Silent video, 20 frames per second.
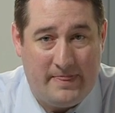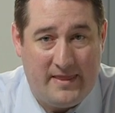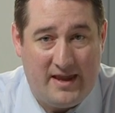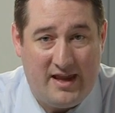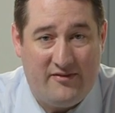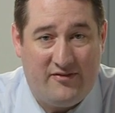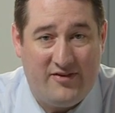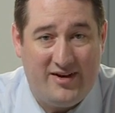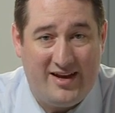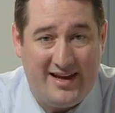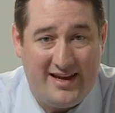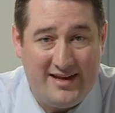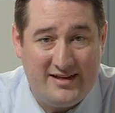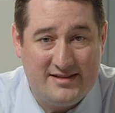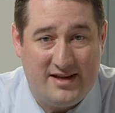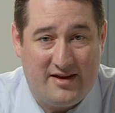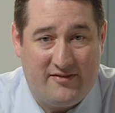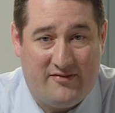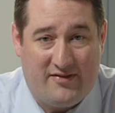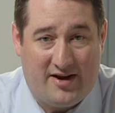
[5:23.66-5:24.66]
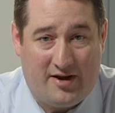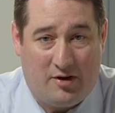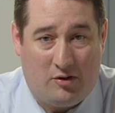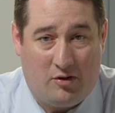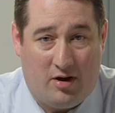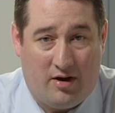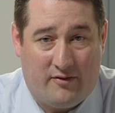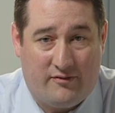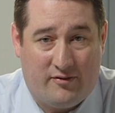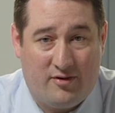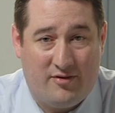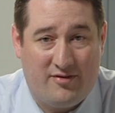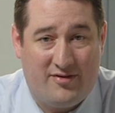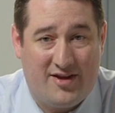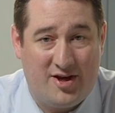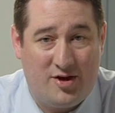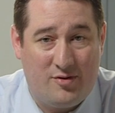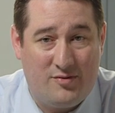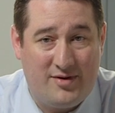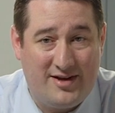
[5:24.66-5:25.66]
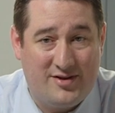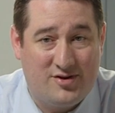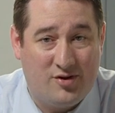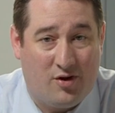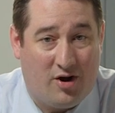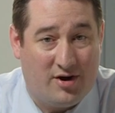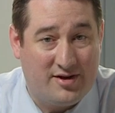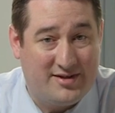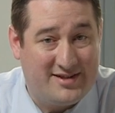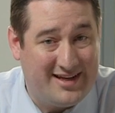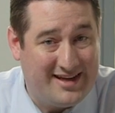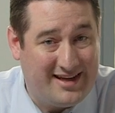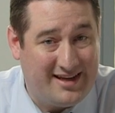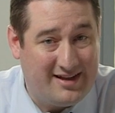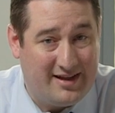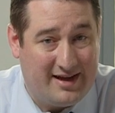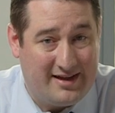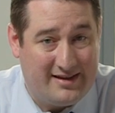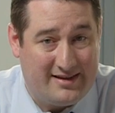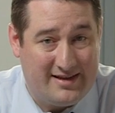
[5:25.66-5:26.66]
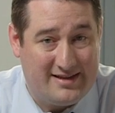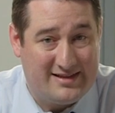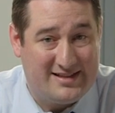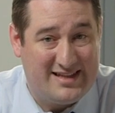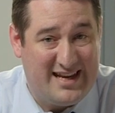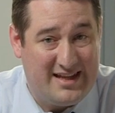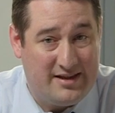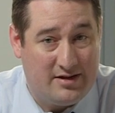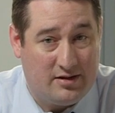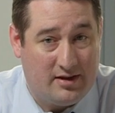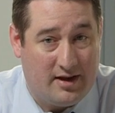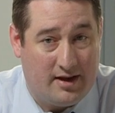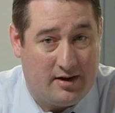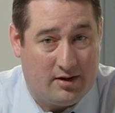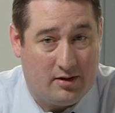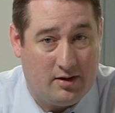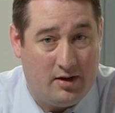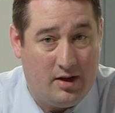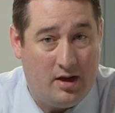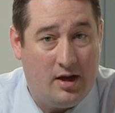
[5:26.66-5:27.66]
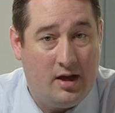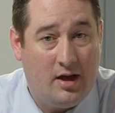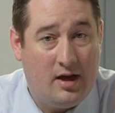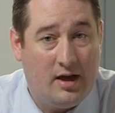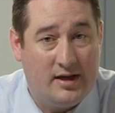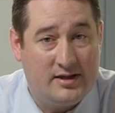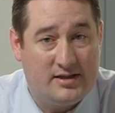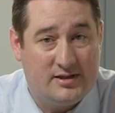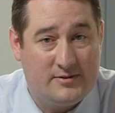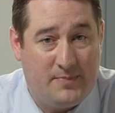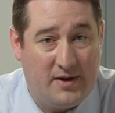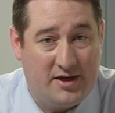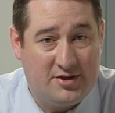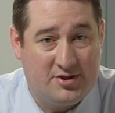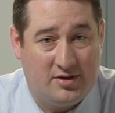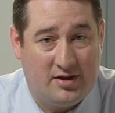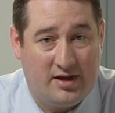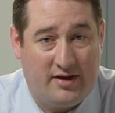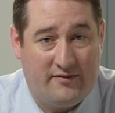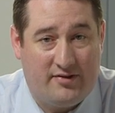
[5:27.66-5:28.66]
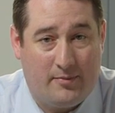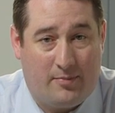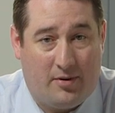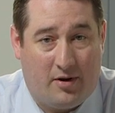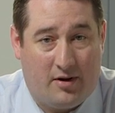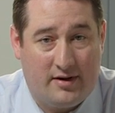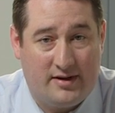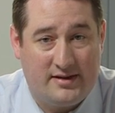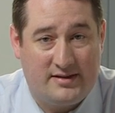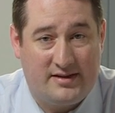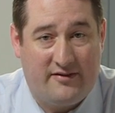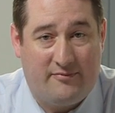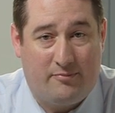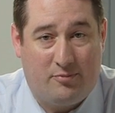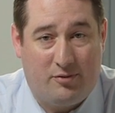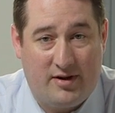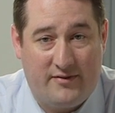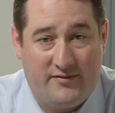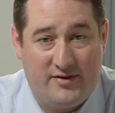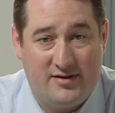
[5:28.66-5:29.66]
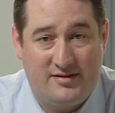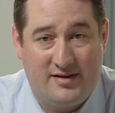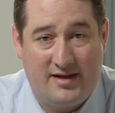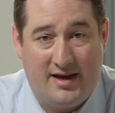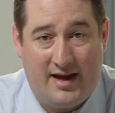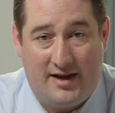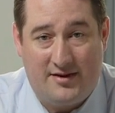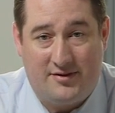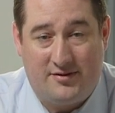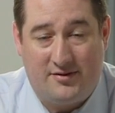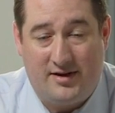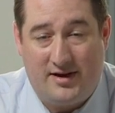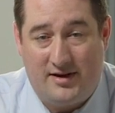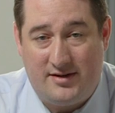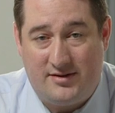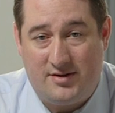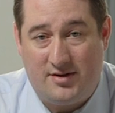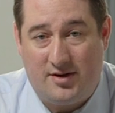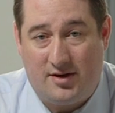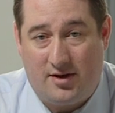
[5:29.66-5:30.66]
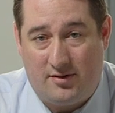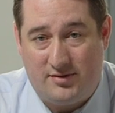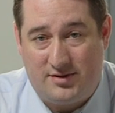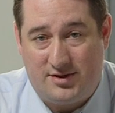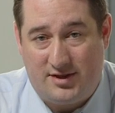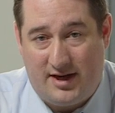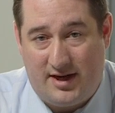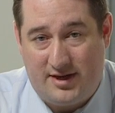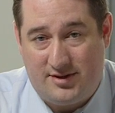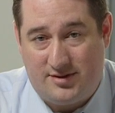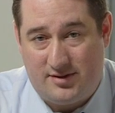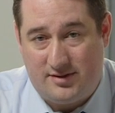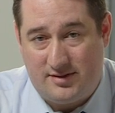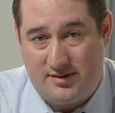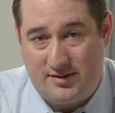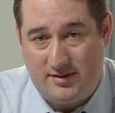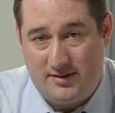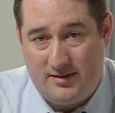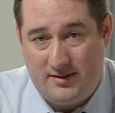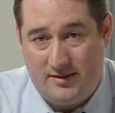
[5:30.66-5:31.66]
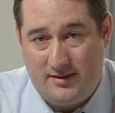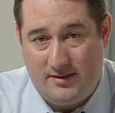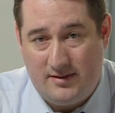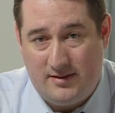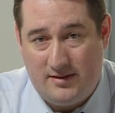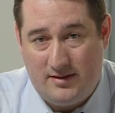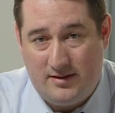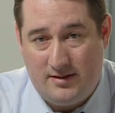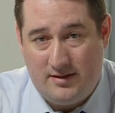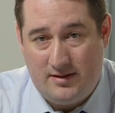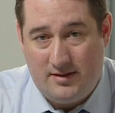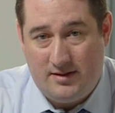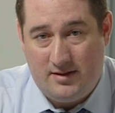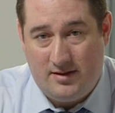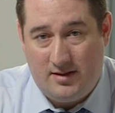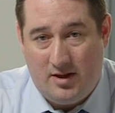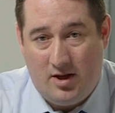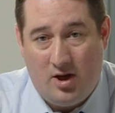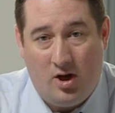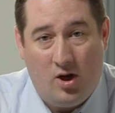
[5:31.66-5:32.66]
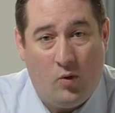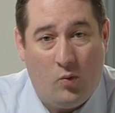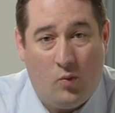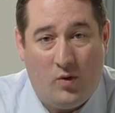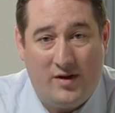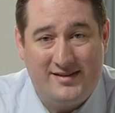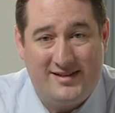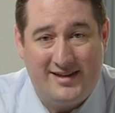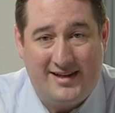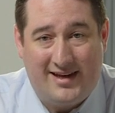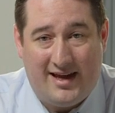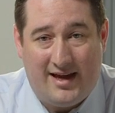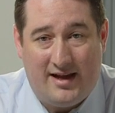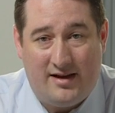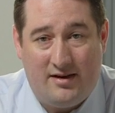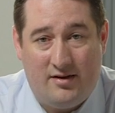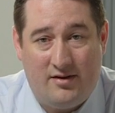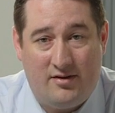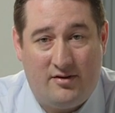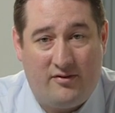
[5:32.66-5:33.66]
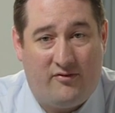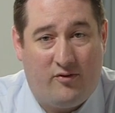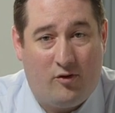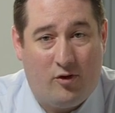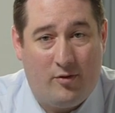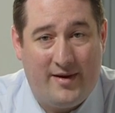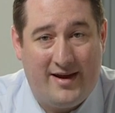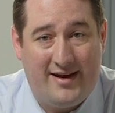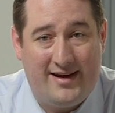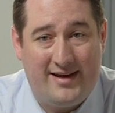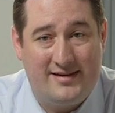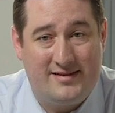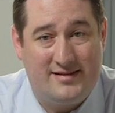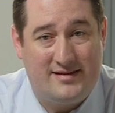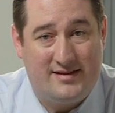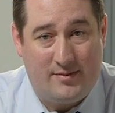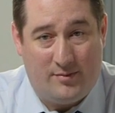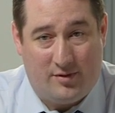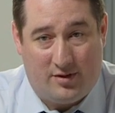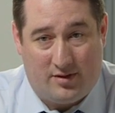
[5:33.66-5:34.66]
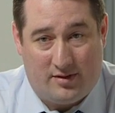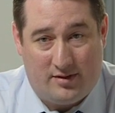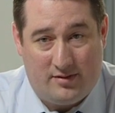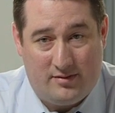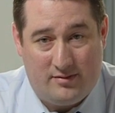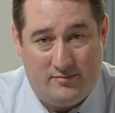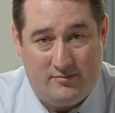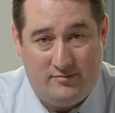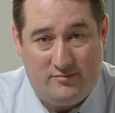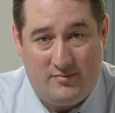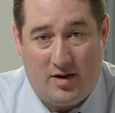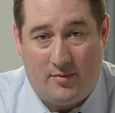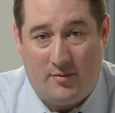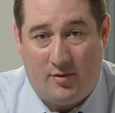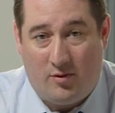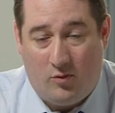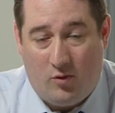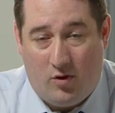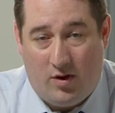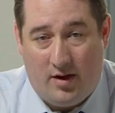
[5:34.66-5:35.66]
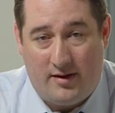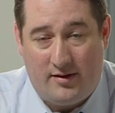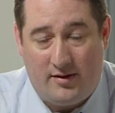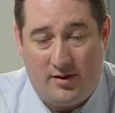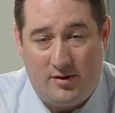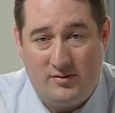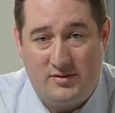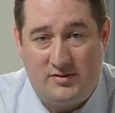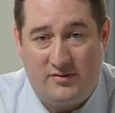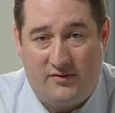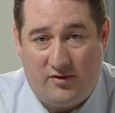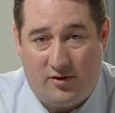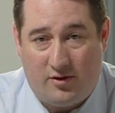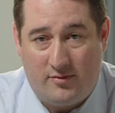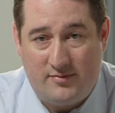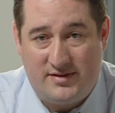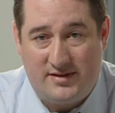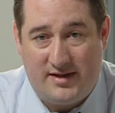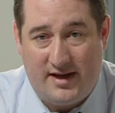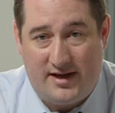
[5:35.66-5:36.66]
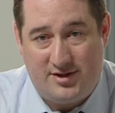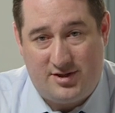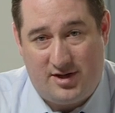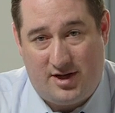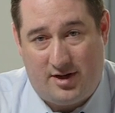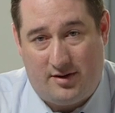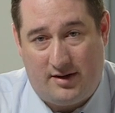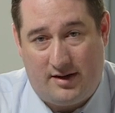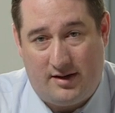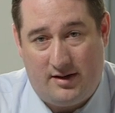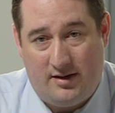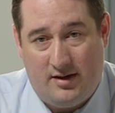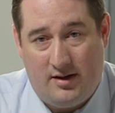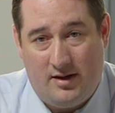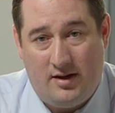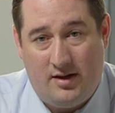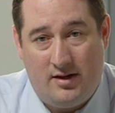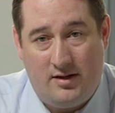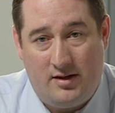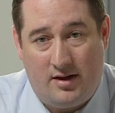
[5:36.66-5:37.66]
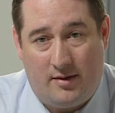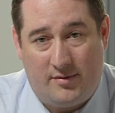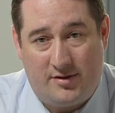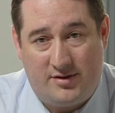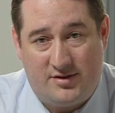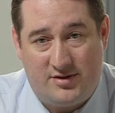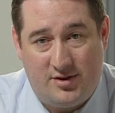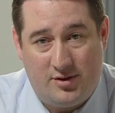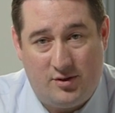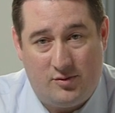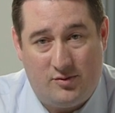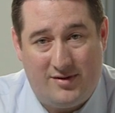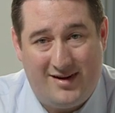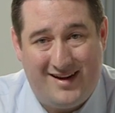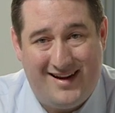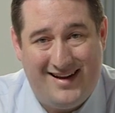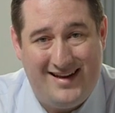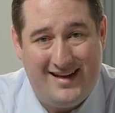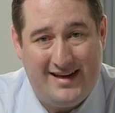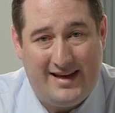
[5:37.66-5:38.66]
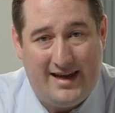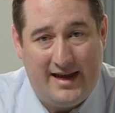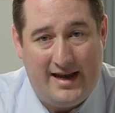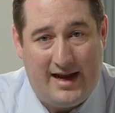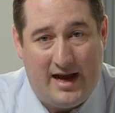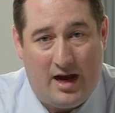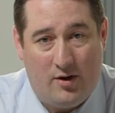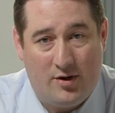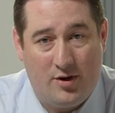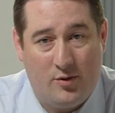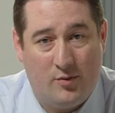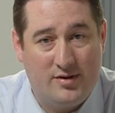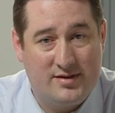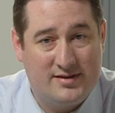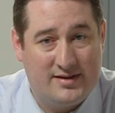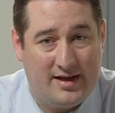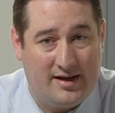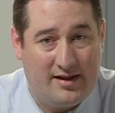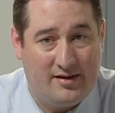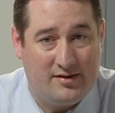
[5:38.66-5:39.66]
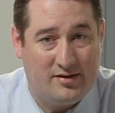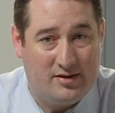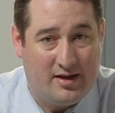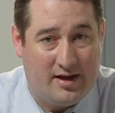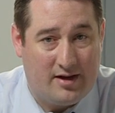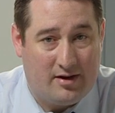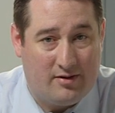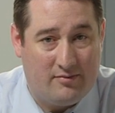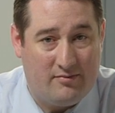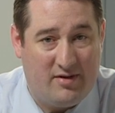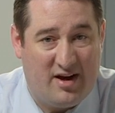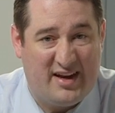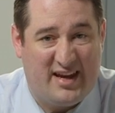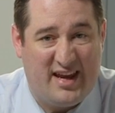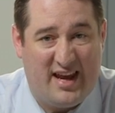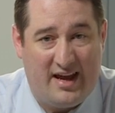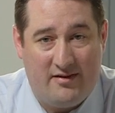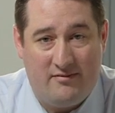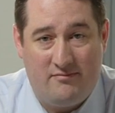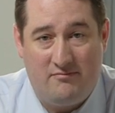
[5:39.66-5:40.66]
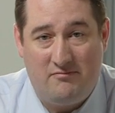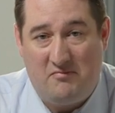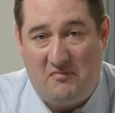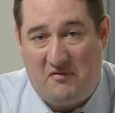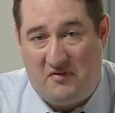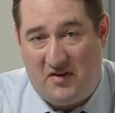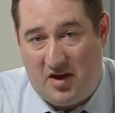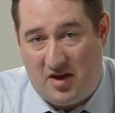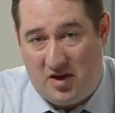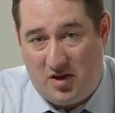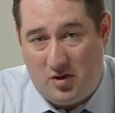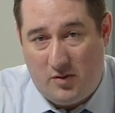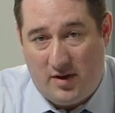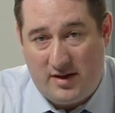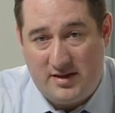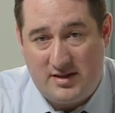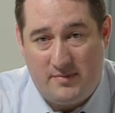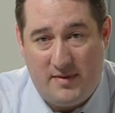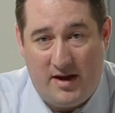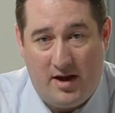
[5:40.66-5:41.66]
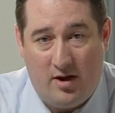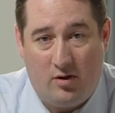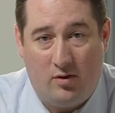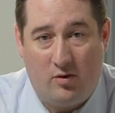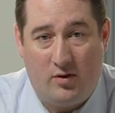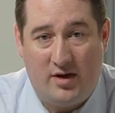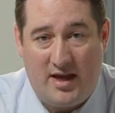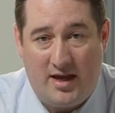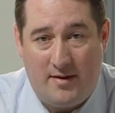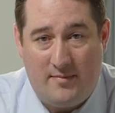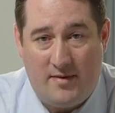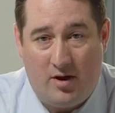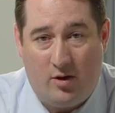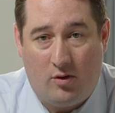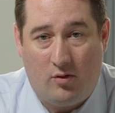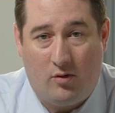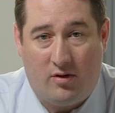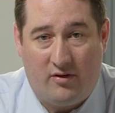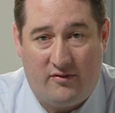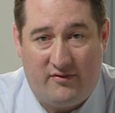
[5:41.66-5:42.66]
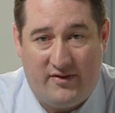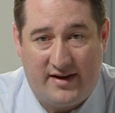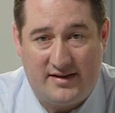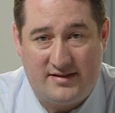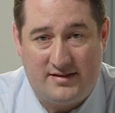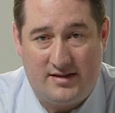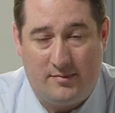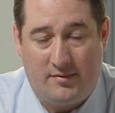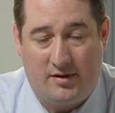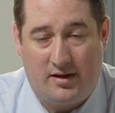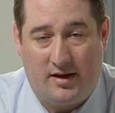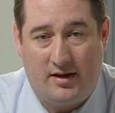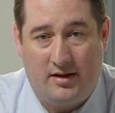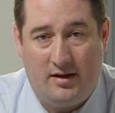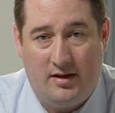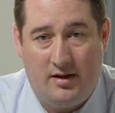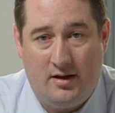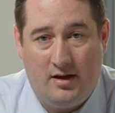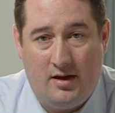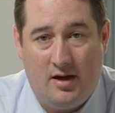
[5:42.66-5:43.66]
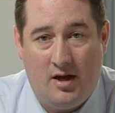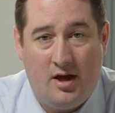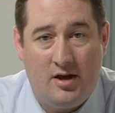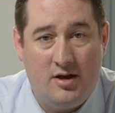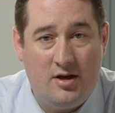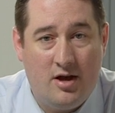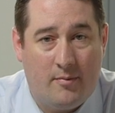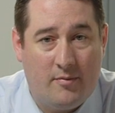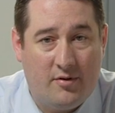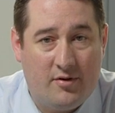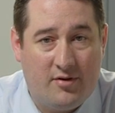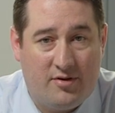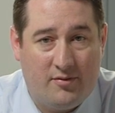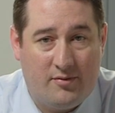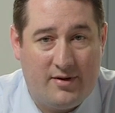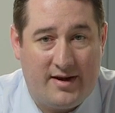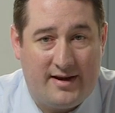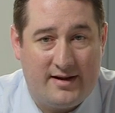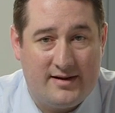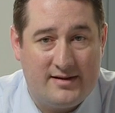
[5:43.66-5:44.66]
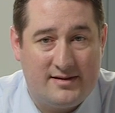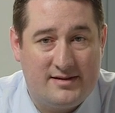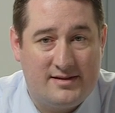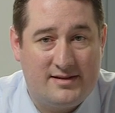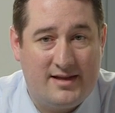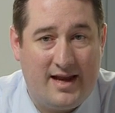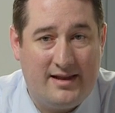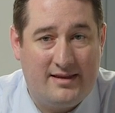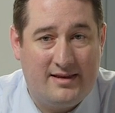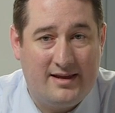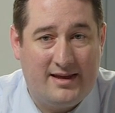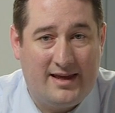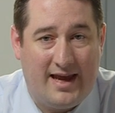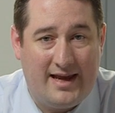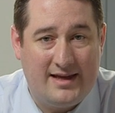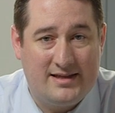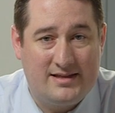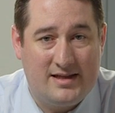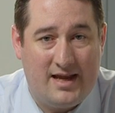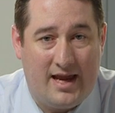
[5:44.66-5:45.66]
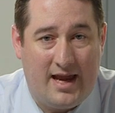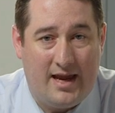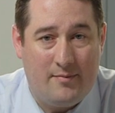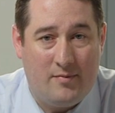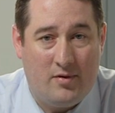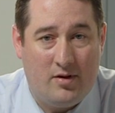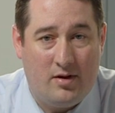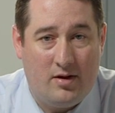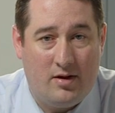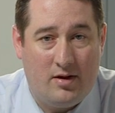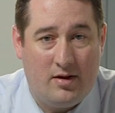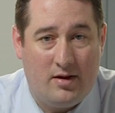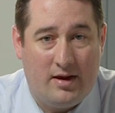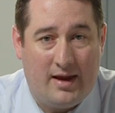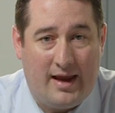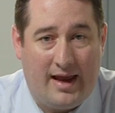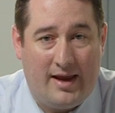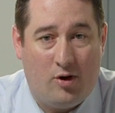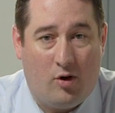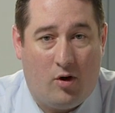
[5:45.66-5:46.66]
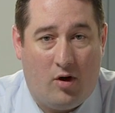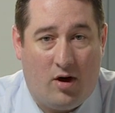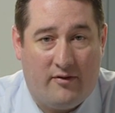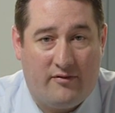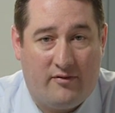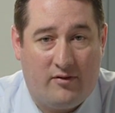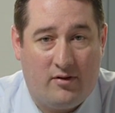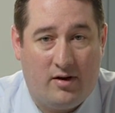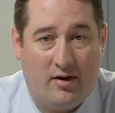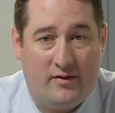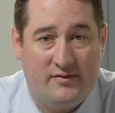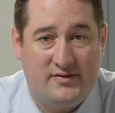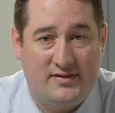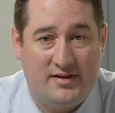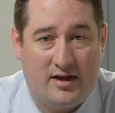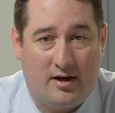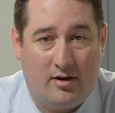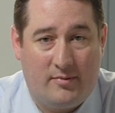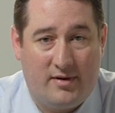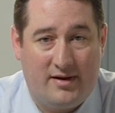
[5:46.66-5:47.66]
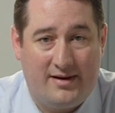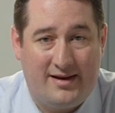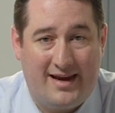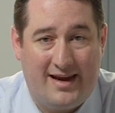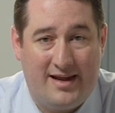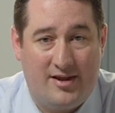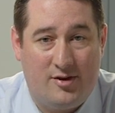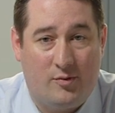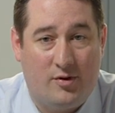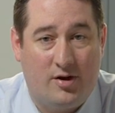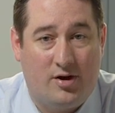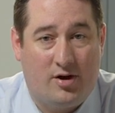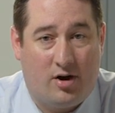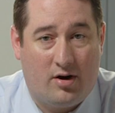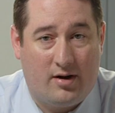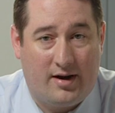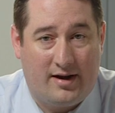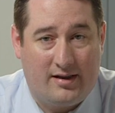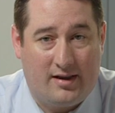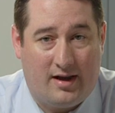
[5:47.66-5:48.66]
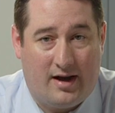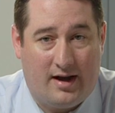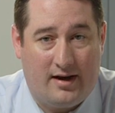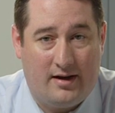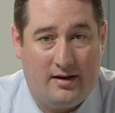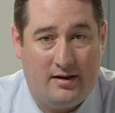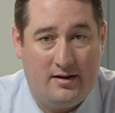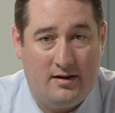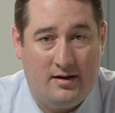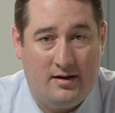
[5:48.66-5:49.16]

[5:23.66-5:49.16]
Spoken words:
If it is a final offer, then you need to articulate this in the letter, especially if the parties have previously entered into negotiations. Once again, the format is similar. Number 1, use firm stationery. Number 2, indicate how you are sending the letter, again via U.S. mail, email, or facsimile. Number 3, state the case name and offer of settlement in the regarding line.